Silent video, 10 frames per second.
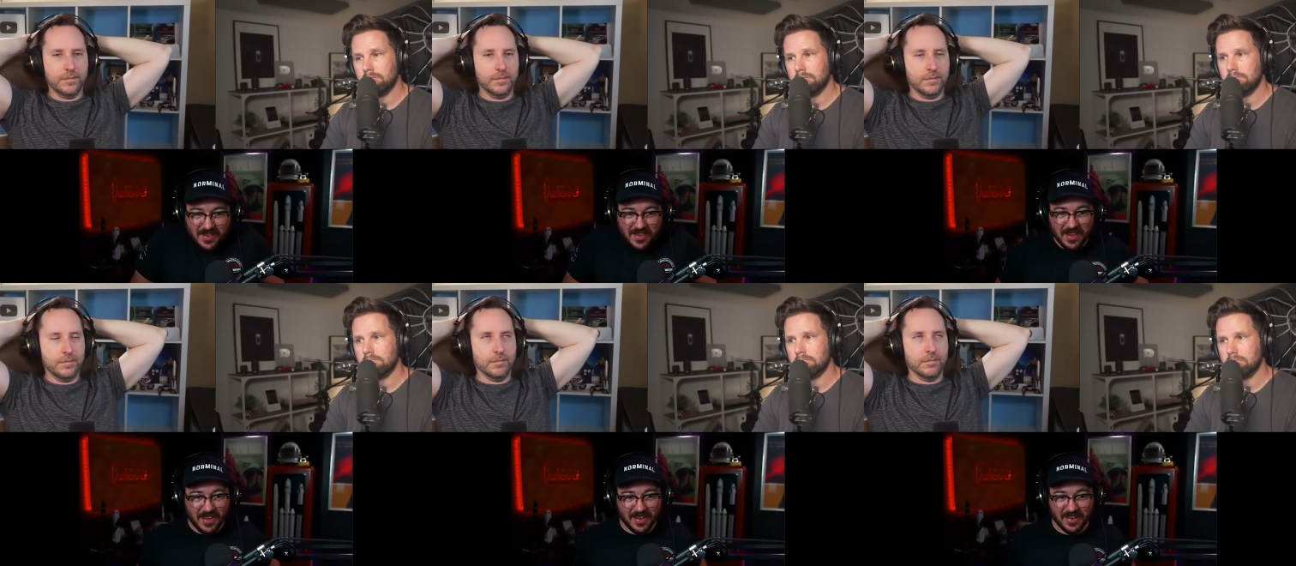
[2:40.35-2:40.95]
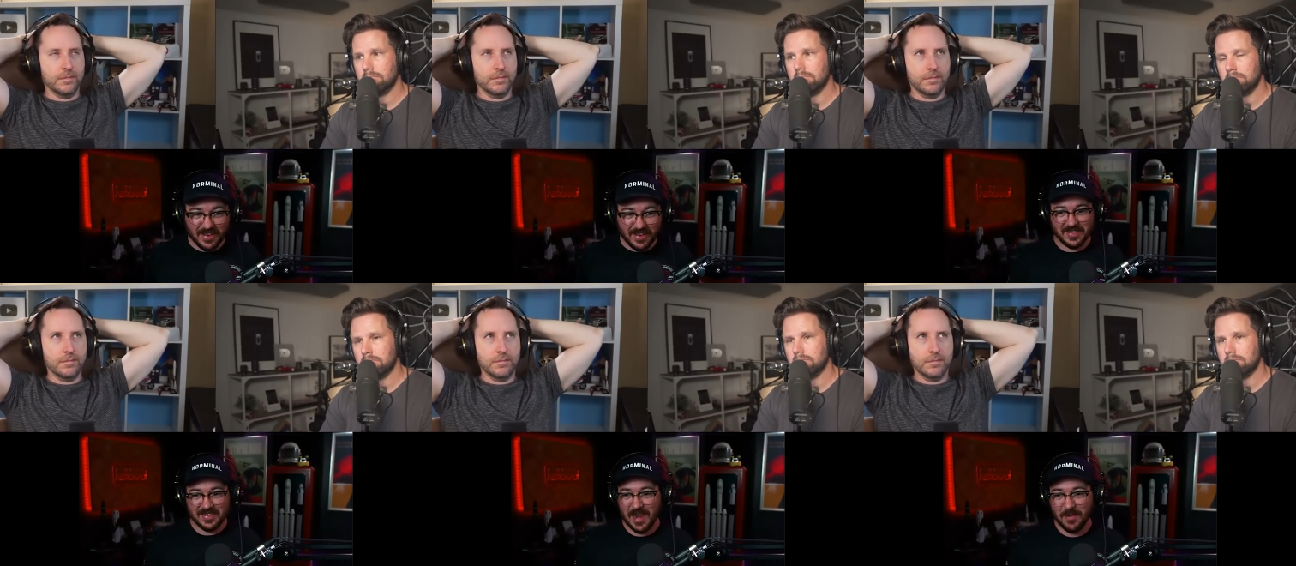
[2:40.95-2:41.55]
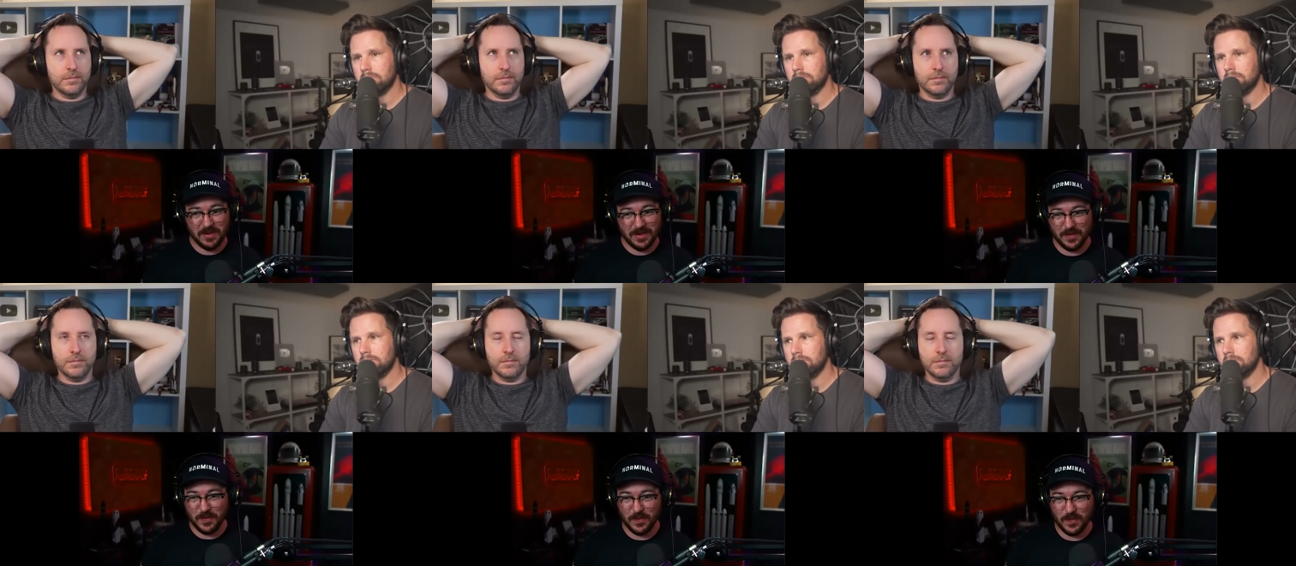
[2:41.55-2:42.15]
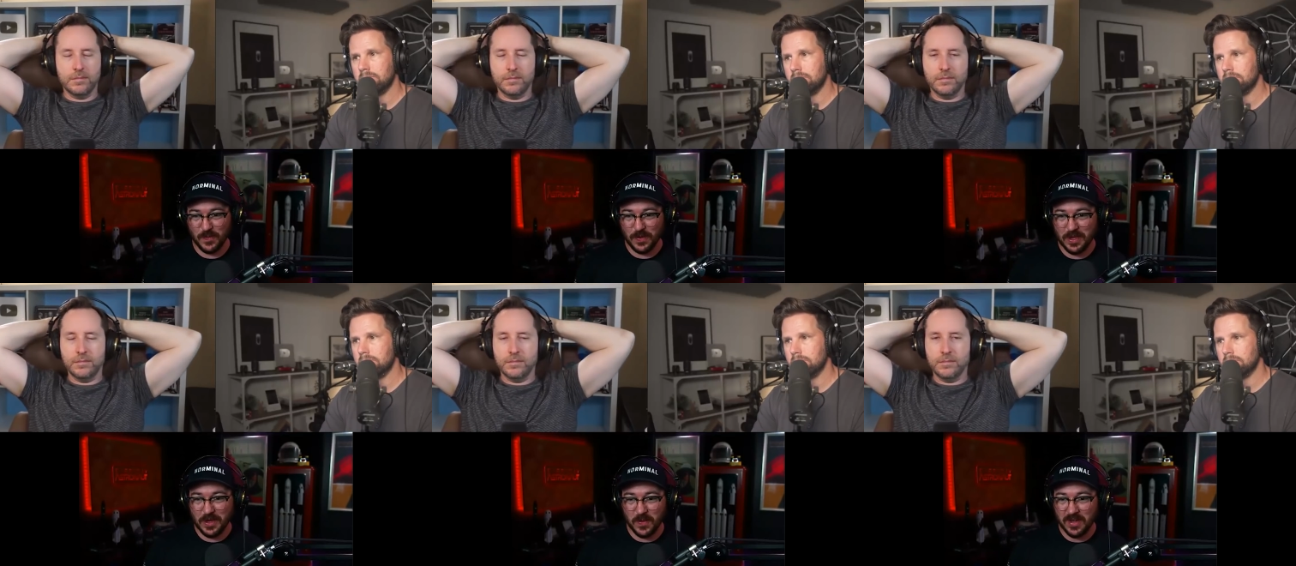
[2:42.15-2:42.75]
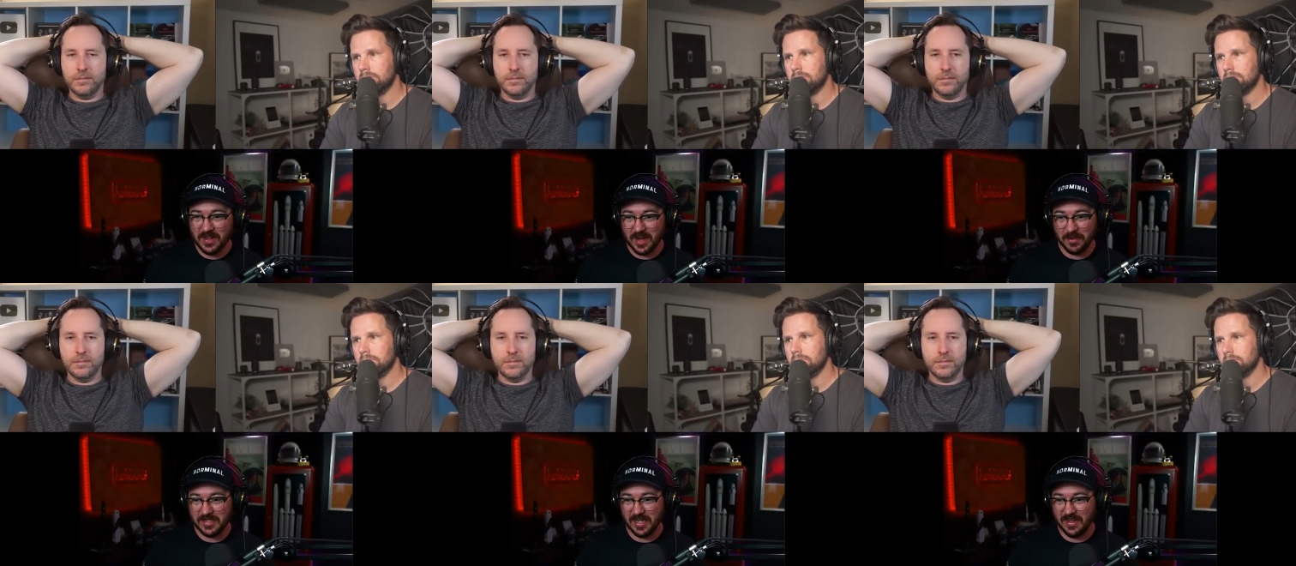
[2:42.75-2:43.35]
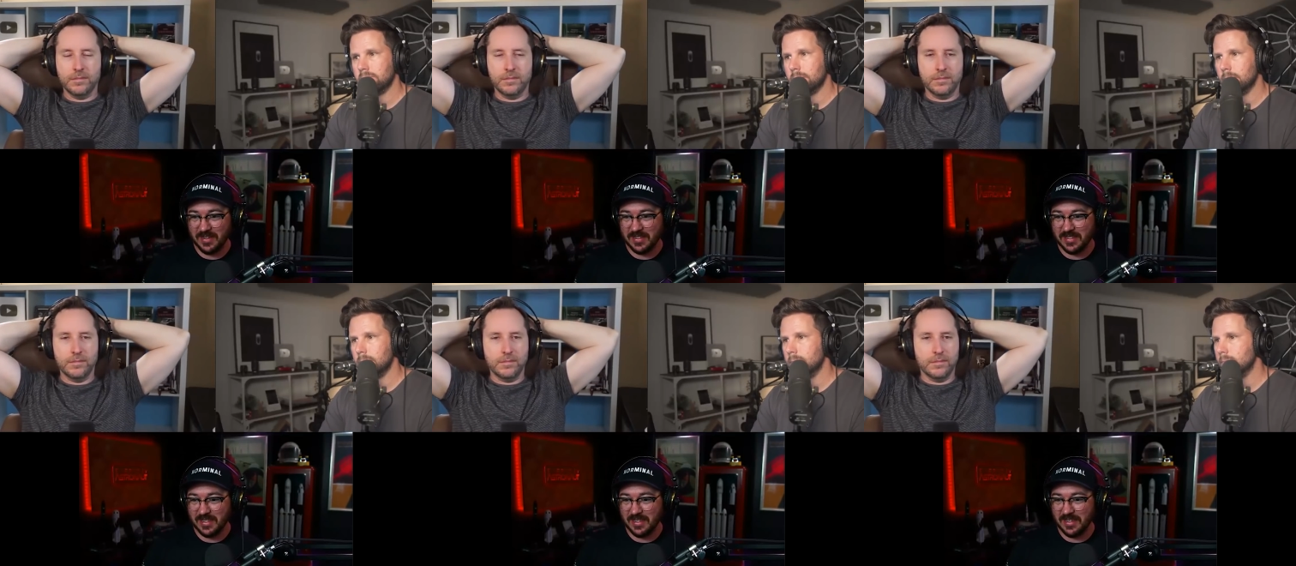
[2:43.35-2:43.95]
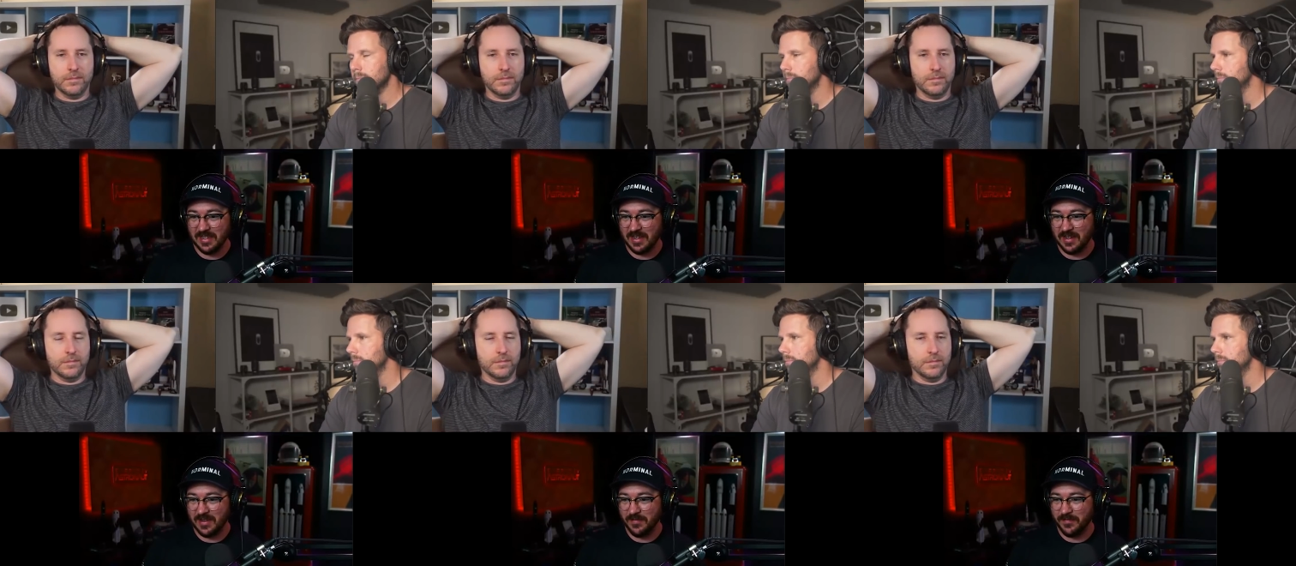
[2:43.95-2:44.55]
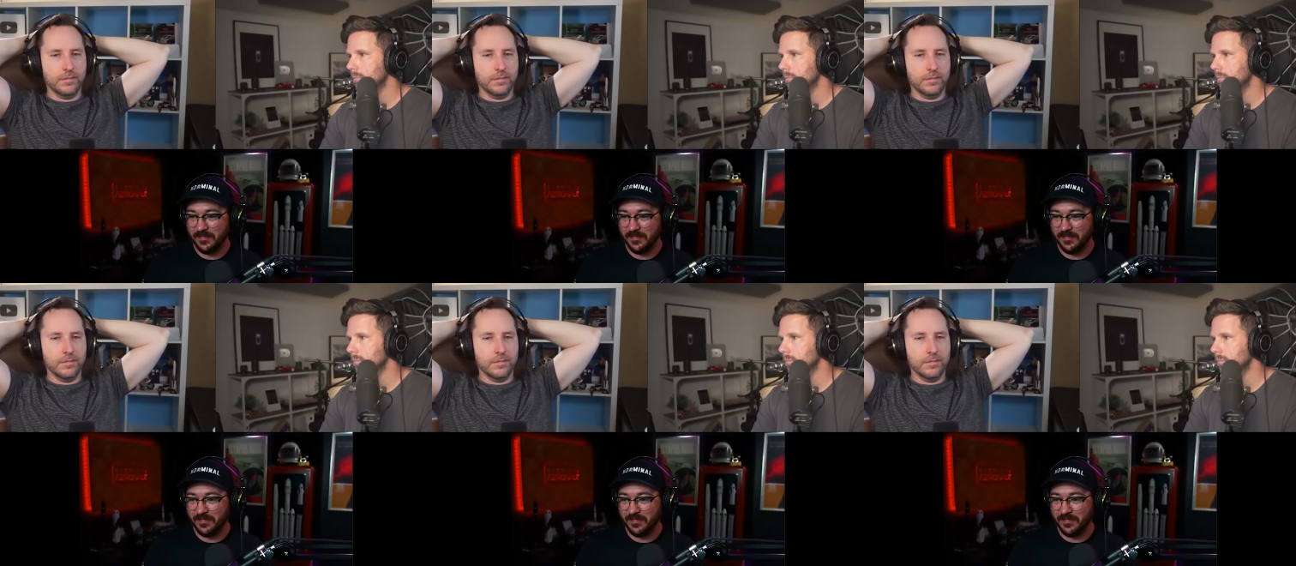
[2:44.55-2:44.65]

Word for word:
Speaker 1: and this is happening really quick i'm excited to see um